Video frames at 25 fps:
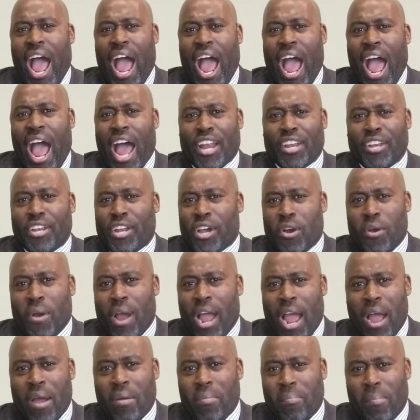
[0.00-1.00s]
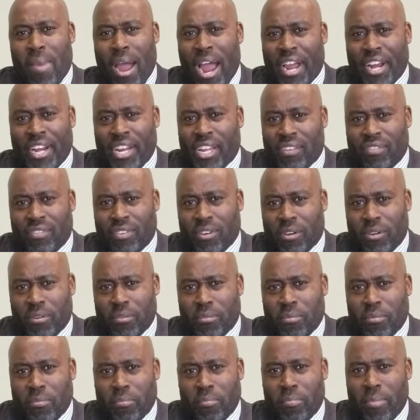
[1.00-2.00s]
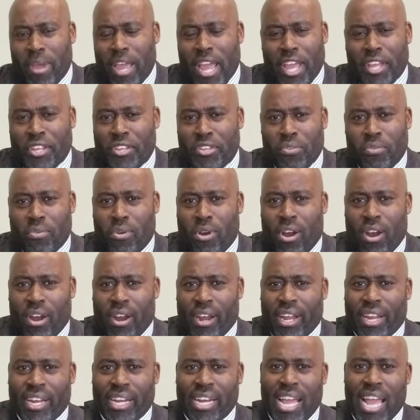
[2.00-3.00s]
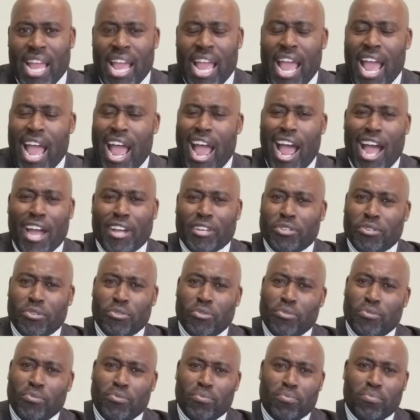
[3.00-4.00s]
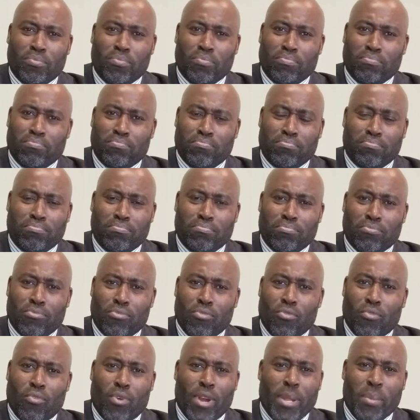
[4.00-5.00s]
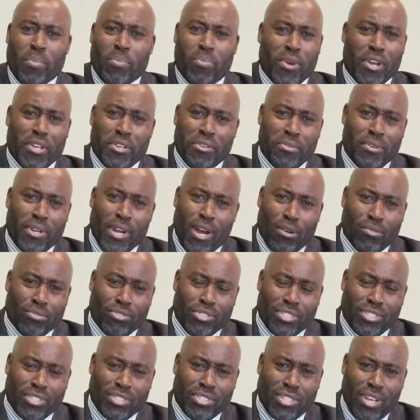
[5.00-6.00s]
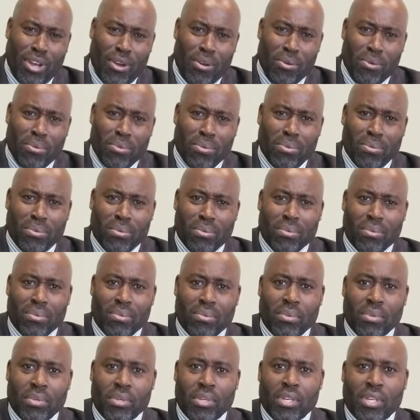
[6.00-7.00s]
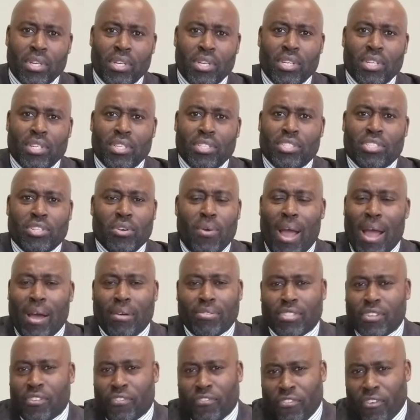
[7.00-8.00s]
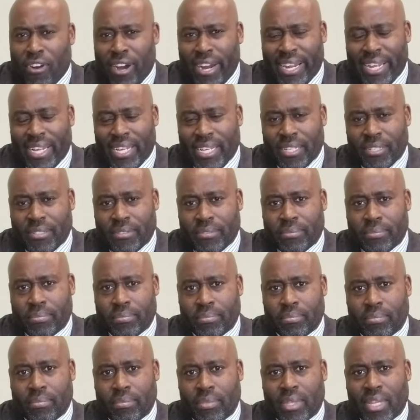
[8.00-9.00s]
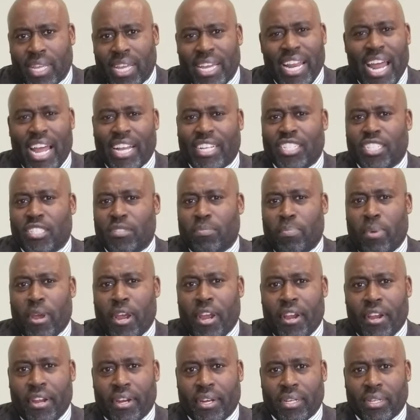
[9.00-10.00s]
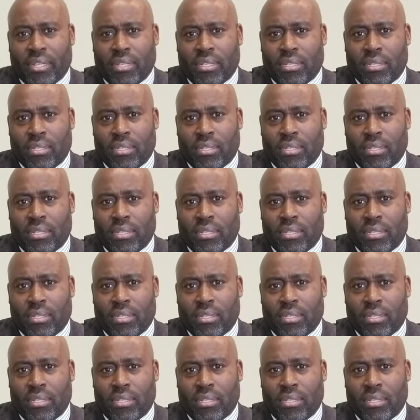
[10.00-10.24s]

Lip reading: I know how mighty of a man you are and how you reap where you don't sow. So I was afraid and I just buried it.